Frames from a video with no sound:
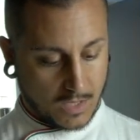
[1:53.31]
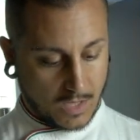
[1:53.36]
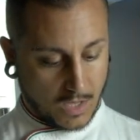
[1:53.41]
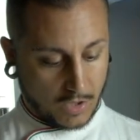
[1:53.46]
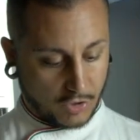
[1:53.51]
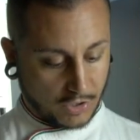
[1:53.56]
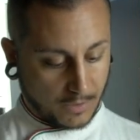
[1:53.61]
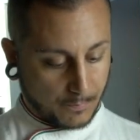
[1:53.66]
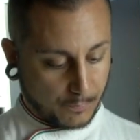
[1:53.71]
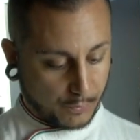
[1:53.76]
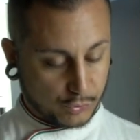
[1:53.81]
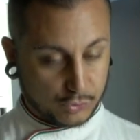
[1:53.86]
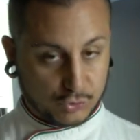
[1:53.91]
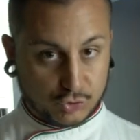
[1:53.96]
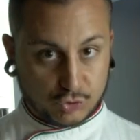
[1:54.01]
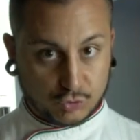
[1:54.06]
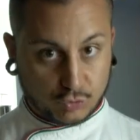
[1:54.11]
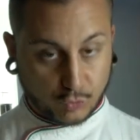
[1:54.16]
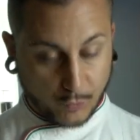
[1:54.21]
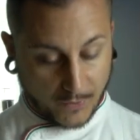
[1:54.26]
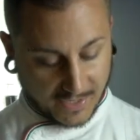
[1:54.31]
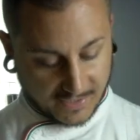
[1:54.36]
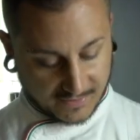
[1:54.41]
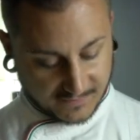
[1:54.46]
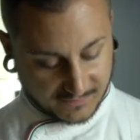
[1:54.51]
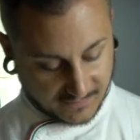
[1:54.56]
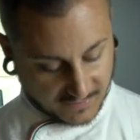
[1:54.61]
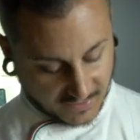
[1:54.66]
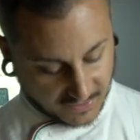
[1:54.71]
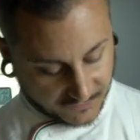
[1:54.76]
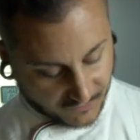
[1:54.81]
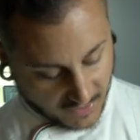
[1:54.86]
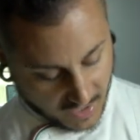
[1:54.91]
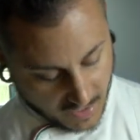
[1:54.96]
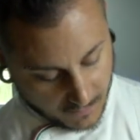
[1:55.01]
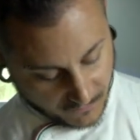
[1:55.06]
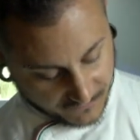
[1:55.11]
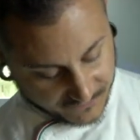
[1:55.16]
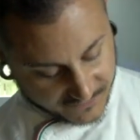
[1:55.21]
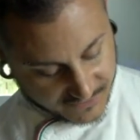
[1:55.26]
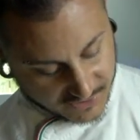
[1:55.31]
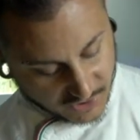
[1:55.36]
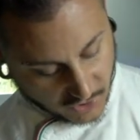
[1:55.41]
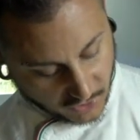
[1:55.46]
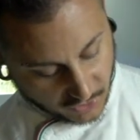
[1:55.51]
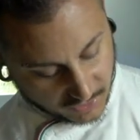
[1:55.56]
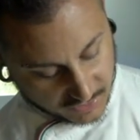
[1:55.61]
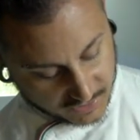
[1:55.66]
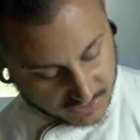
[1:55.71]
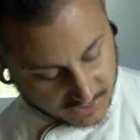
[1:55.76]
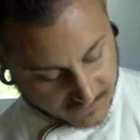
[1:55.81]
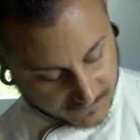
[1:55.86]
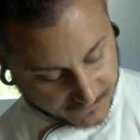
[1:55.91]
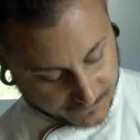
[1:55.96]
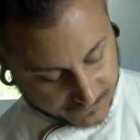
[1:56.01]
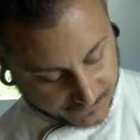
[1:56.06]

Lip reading: I'm gonna put 20 grams of salt.